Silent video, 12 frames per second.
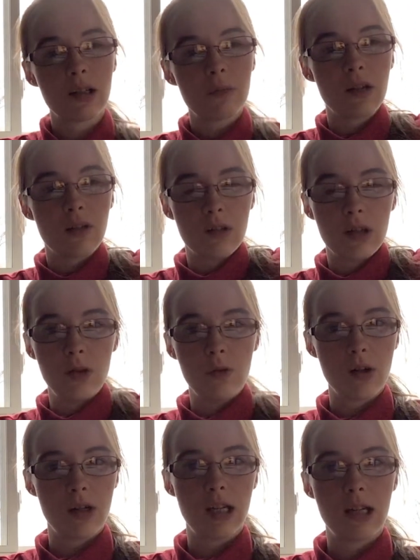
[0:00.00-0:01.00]
bit of a
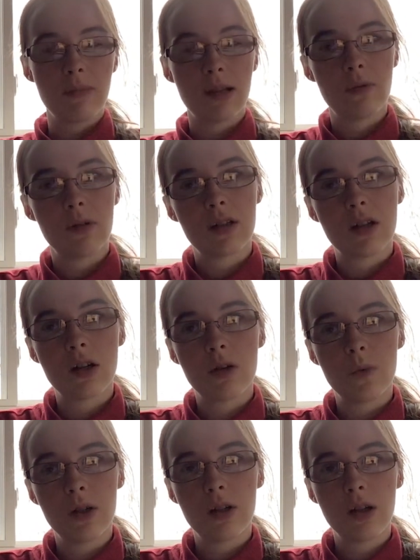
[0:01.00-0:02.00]
newer game that we started.
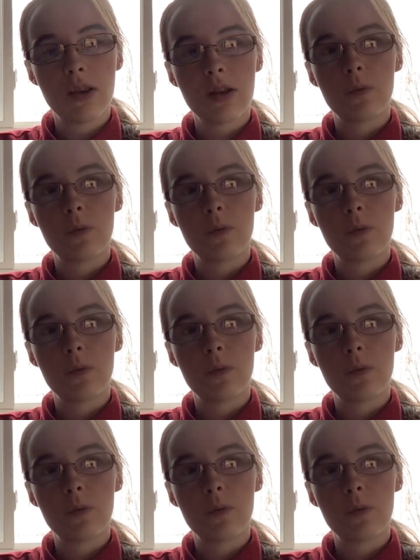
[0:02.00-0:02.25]
I think